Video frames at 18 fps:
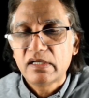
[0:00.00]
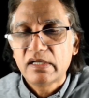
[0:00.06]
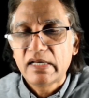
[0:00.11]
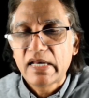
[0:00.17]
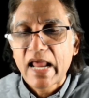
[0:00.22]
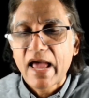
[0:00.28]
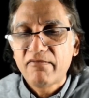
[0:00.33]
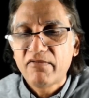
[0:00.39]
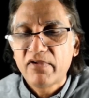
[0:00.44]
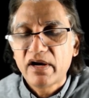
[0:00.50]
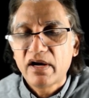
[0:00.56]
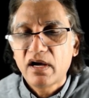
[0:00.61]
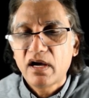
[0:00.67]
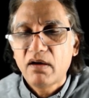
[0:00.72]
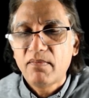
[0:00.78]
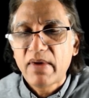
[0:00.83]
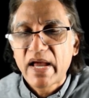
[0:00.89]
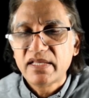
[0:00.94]
never
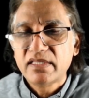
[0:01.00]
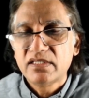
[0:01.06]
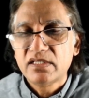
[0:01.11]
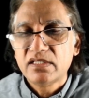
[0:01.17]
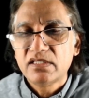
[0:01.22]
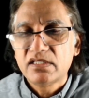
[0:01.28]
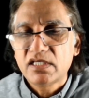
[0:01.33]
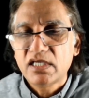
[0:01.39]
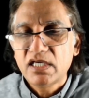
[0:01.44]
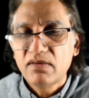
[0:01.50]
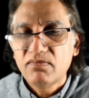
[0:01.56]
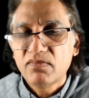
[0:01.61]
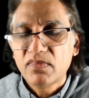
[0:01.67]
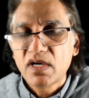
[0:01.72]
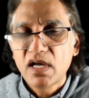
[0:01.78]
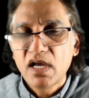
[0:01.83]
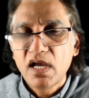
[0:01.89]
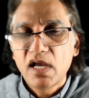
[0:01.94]
abandoned
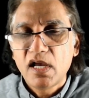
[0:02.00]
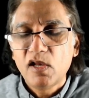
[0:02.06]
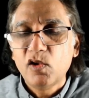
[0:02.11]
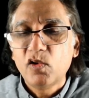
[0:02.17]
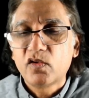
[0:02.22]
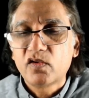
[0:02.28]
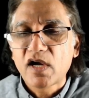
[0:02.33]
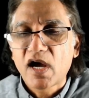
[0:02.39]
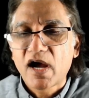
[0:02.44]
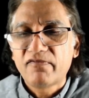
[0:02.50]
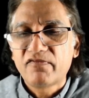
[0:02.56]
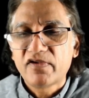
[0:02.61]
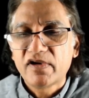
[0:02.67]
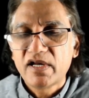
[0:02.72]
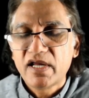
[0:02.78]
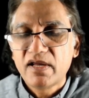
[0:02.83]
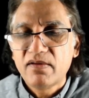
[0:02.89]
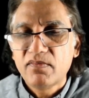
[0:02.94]
him. He looked
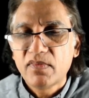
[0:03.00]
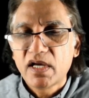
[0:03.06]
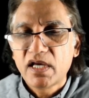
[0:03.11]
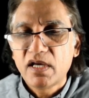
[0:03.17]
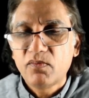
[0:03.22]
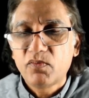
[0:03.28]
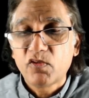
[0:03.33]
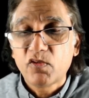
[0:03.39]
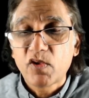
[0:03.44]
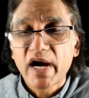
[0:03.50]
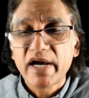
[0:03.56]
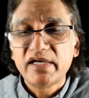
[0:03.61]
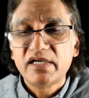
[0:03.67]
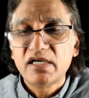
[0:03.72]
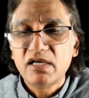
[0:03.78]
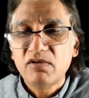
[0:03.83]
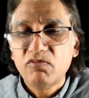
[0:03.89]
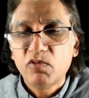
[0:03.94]
after him, he
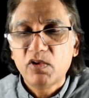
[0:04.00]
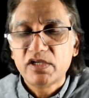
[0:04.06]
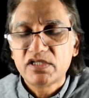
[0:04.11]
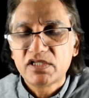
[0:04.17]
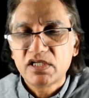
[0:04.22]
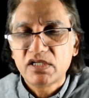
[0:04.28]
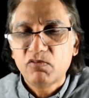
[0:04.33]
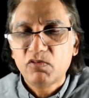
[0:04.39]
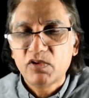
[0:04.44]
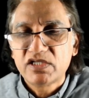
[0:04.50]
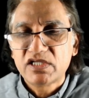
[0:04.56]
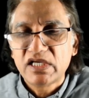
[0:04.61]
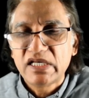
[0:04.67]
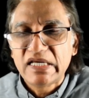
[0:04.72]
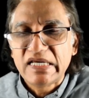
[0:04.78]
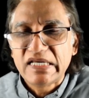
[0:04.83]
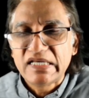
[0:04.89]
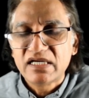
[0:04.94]
provided him what he
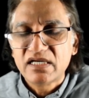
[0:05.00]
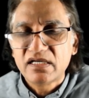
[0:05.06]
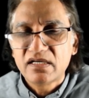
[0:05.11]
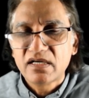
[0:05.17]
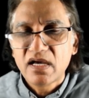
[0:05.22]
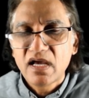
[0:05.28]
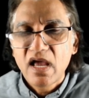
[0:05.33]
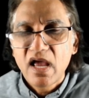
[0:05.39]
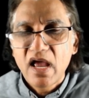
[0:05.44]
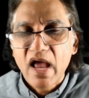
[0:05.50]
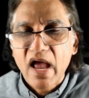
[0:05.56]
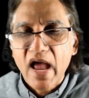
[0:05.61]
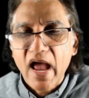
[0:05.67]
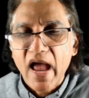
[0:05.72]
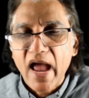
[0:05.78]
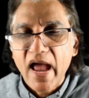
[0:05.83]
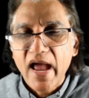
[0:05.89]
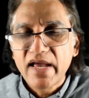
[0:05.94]
needed,
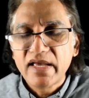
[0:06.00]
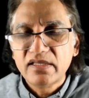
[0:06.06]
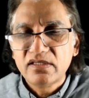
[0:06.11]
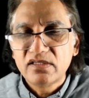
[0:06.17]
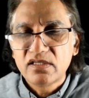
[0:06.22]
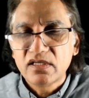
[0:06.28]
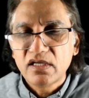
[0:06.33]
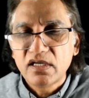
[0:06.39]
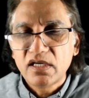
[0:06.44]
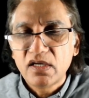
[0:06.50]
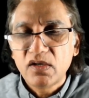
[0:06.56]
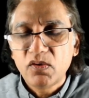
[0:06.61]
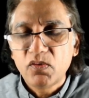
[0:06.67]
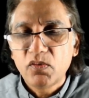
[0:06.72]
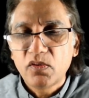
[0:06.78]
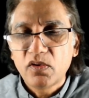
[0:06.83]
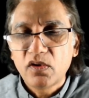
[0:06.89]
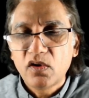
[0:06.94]
and
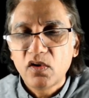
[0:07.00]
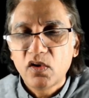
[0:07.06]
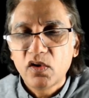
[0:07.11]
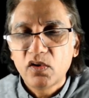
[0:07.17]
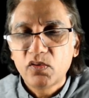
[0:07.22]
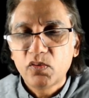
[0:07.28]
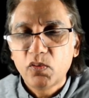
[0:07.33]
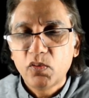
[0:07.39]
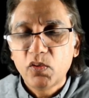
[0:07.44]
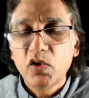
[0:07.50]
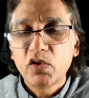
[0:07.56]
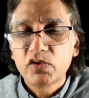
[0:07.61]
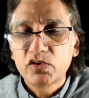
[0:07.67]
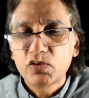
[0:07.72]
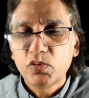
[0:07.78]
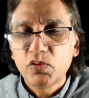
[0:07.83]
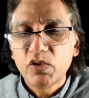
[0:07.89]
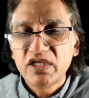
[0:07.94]
God
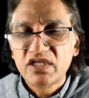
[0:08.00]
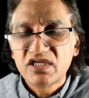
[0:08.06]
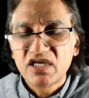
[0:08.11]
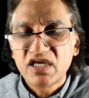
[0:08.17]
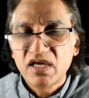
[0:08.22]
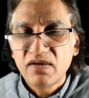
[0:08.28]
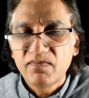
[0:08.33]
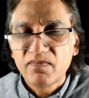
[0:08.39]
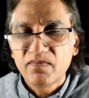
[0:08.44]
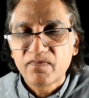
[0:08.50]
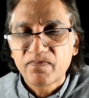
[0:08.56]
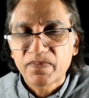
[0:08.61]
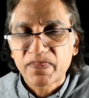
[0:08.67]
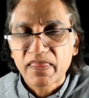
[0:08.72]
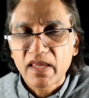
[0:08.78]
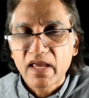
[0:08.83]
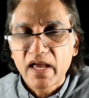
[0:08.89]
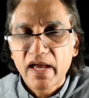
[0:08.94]
walked with him
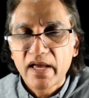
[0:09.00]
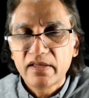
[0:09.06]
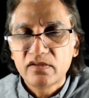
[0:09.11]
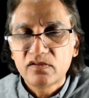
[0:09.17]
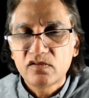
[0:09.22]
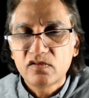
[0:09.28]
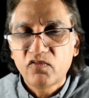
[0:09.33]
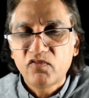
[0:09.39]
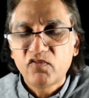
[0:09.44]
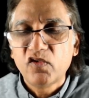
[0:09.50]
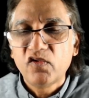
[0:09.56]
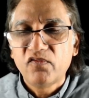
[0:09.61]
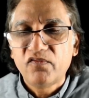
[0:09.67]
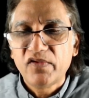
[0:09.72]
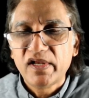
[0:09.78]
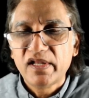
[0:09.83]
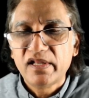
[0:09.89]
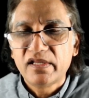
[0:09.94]
and to
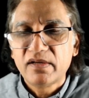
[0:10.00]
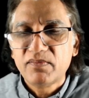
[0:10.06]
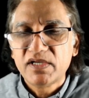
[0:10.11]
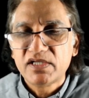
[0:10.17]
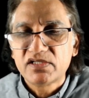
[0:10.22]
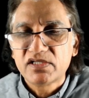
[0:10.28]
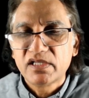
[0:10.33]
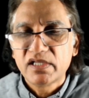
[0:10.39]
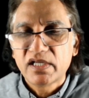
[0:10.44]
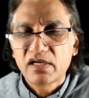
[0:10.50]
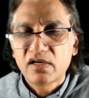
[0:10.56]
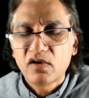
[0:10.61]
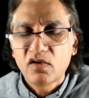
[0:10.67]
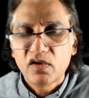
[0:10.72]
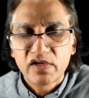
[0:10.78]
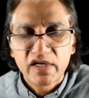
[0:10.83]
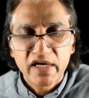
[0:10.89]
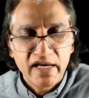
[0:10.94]
fulfill the mission that
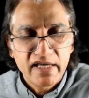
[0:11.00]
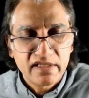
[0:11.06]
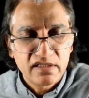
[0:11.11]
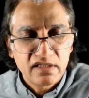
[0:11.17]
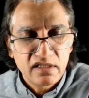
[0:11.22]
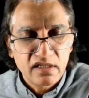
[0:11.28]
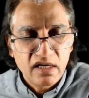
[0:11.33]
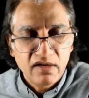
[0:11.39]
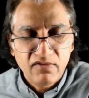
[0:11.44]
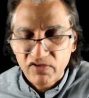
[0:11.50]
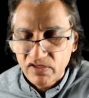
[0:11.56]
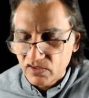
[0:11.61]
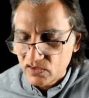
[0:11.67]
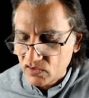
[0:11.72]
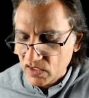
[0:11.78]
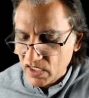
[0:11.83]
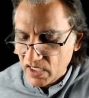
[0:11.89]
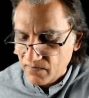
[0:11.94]
God had given
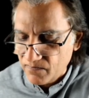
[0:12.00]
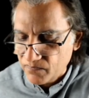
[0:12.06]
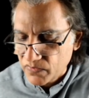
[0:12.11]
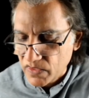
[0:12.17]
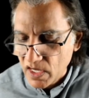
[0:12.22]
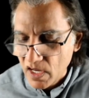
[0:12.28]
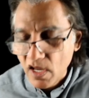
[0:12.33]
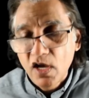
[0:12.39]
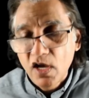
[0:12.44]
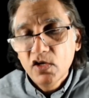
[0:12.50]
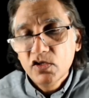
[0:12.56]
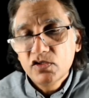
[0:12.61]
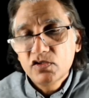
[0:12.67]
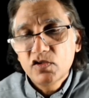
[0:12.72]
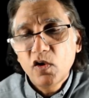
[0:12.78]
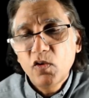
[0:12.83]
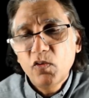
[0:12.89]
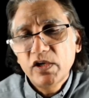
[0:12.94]
to him.
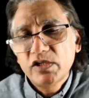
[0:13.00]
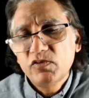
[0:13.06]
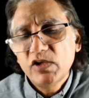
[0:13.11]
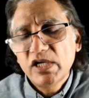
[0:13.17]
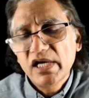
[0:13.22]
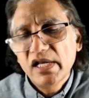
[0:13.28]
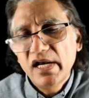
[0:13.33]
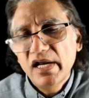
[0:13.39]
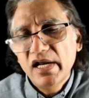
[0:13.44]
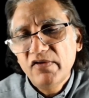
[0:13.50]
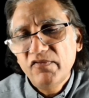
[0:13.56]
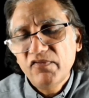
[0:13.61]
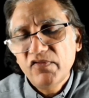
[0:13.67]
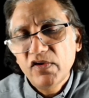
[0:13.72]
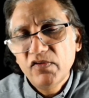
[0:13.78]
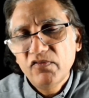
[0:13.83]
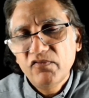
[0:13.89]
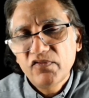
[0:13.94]
So what we can learn
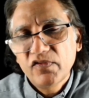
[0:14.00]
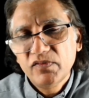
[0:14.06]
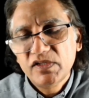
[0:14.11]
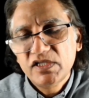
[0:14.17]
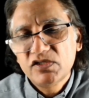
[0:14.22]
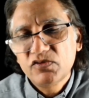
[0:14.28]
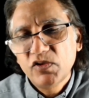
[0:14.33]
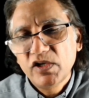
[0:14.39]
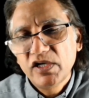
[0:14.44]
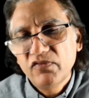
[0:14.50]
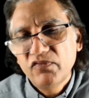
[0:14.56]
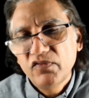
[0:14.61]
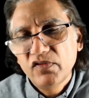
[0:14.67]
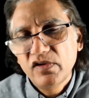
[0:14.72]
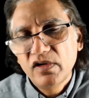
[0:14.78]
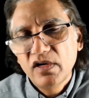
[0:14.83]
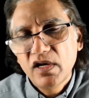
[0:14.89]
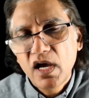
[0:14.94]
from this
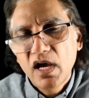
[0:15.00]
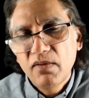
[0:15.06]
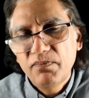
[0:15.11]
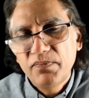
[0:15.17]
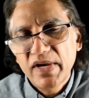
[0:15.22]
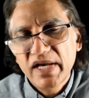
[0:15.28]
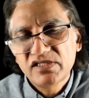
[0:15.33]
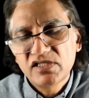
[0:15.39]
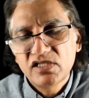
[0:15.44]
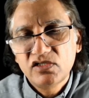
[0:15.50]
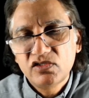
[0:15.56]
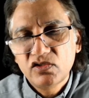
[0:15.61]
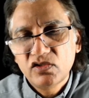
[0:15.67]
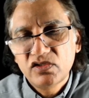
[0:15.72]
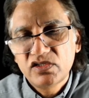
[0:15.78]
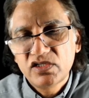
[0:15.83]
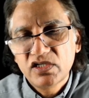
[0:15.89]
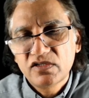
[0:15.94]
wonderful passage,
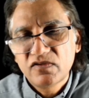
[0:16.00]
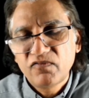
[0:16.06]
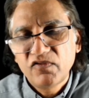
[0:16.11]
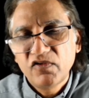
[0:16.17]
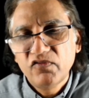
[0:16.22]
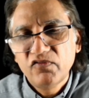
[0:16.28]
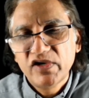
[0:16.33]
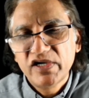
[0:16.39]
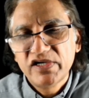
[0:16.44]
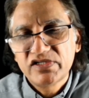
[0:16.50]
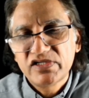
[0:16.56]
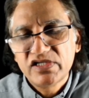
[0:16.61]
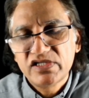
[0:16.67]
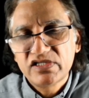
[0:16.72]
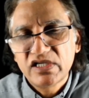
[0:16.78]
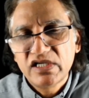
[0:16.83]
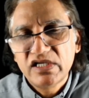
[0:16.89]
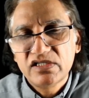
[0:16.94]
or just few
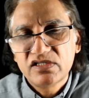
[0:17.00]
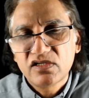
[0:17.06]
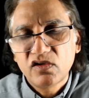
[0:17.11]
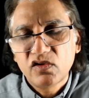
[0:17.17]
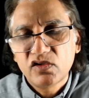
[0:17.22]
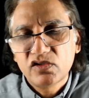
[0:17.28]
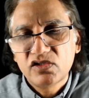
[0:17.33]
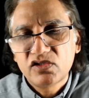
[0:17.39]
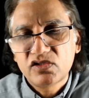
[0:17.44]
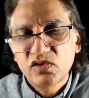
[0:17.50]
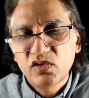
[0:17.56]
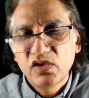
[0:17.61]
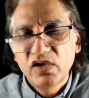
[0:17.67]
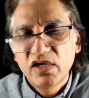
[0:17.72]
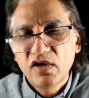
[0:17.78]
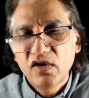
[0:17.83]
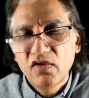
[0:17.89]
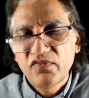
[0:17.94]
verses, or the
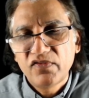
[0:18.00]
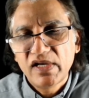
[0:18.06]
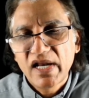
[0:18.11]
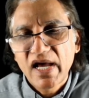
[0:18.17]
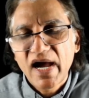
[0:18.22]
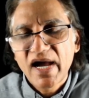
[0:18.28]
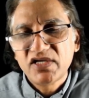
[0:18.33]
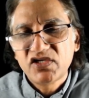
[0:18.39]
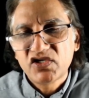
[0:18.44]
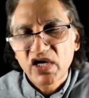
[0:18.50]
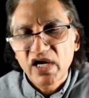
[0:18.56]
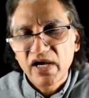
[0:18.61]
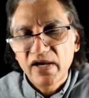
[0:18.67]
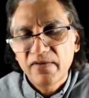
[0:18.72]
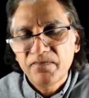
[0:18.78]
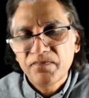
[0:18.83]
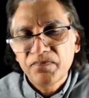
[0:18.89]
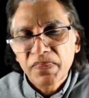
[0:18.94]
story of
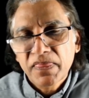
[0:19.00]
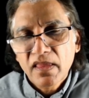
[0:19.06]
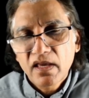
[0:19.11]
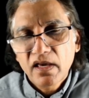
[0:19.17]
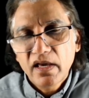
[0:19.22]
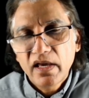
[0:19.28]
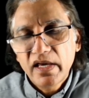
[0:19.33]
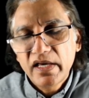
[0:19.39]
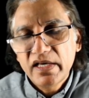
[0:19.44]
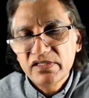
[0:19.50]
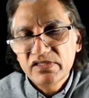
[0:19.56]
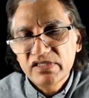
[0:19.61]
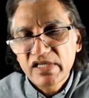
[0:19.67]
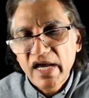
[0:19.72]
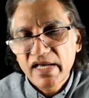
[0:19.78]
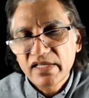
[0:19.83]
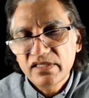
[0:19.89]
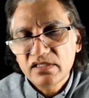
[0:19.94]
Elijah, is
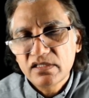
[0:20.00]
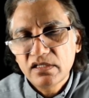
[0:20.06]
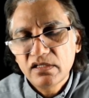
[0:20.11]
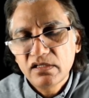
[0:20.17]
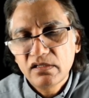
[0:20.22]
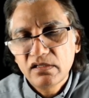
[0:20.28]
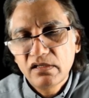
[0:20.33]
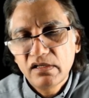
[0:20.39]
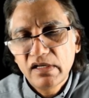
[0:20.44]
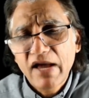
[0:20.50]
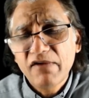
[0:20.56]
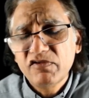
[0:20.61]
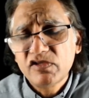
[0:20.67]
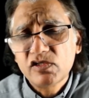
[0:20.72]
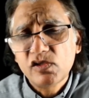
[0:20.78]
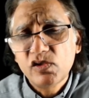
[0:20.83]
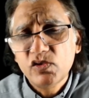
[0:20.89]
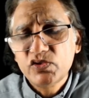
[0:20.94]
that never
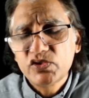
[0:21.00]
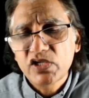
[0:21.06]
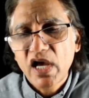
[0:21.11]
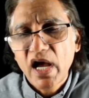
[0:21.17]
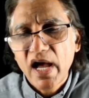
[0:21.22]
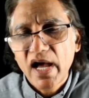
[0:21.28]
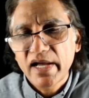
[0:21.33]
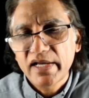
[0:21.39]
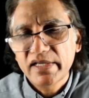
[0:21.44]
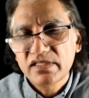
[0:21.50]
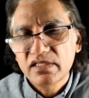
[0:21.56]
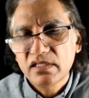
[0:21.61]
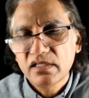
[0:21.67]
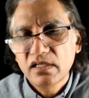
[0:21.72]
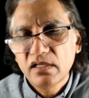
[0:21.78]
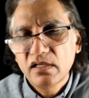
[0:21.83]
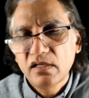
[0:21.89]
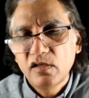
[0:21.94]
to lose heart,
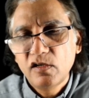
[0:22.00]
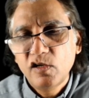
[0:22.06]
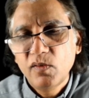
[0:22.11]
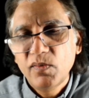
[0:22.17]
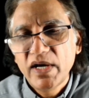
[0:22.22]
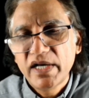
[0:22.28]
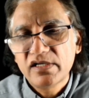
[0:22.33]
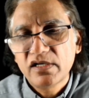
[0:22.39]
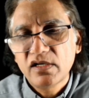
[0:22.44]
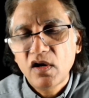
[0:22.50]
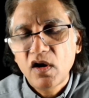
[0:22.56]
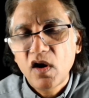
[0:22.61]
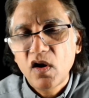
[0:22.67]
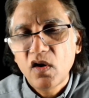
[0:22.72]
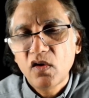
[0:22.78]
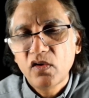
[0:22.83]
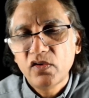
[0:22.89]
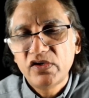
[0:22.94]
no matter
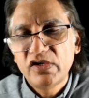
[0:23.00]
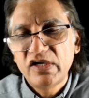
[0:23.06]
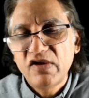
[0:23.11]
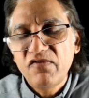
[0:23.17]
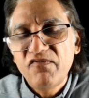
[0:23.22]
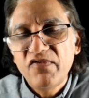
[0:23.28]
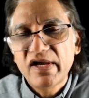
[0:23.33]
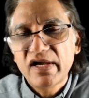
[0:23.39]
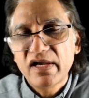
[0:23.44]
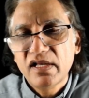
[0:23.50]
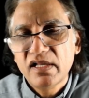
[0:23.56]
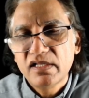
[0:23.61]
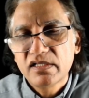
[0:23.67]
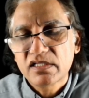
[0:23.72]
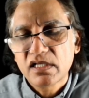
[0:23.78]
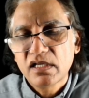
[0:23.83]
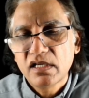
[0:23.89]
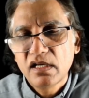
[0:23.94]
how
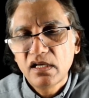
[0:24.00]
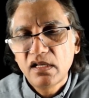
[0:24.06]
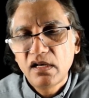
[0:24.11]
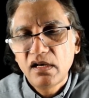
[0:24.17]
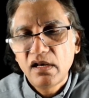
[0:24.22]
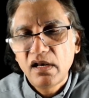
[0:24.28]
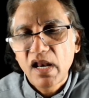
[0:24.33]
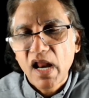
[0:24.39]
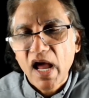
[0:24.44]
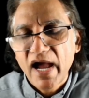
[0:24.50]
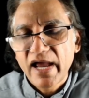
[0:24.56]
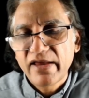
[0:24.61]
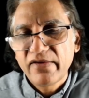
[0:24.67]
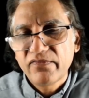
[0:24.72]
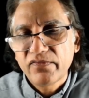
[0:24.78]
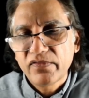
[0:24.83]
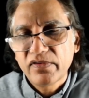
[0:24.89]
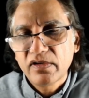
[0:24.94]
difficult
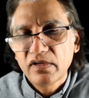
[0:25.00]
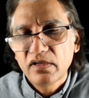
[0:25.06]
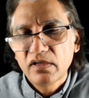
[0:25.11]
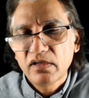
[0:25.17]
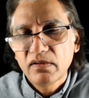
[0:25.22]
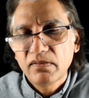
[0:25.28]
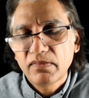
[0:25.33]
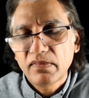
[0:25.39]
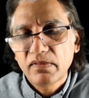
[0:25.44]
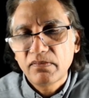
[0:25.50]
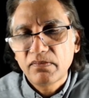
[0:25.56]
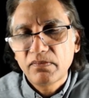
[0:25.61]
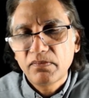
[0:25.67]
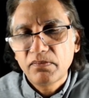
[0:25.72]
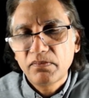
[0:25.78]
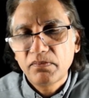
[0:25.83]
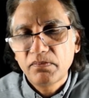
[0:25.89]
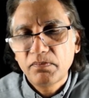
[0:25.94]
life
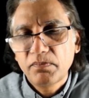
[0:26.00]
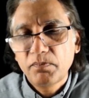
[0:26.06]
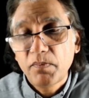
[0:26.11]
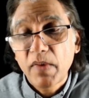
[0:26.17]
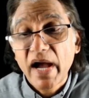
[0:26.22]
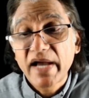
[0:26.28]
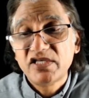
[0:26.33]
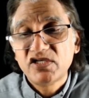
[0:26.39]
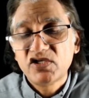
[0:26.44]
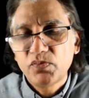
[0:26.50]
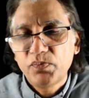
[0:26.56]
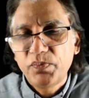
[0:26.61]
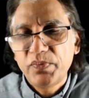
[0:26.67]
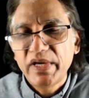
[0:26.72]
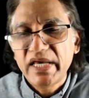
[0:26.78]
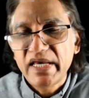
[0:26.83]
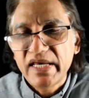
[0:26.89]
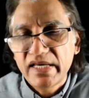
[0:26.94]
might
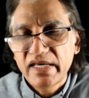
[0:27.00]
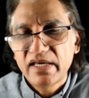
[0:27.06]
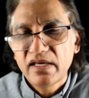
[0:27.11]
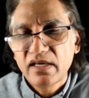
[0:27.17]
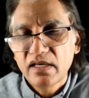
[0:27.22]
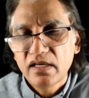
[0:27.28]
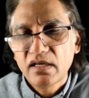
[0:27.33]
be.